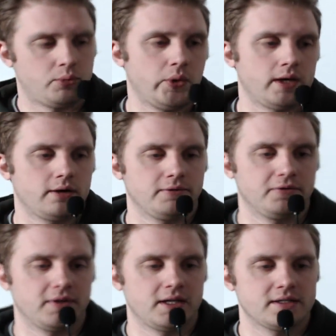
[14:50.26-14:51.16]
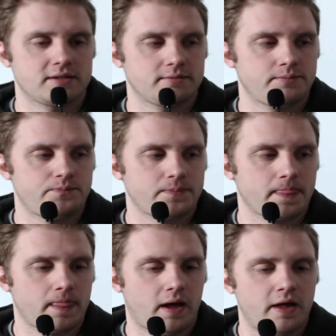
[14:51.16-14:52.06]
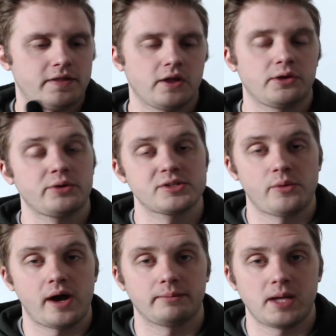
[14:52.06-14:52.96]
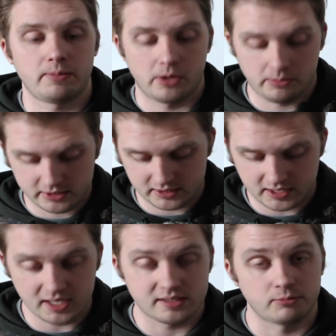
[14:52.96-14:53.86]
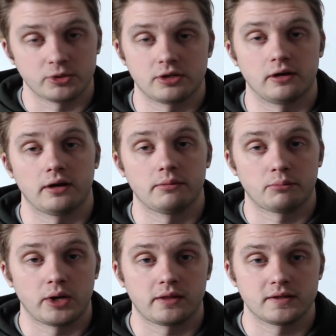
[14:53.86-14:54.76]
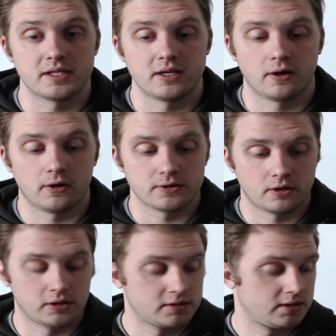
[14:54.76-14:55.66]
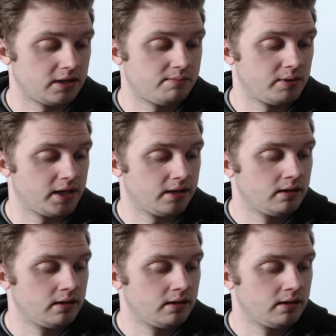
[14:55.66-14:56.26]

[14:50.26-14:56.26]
at some point here for these. The only reason why I'm keeping them is in case I'm retarded and break the TRs, honestly.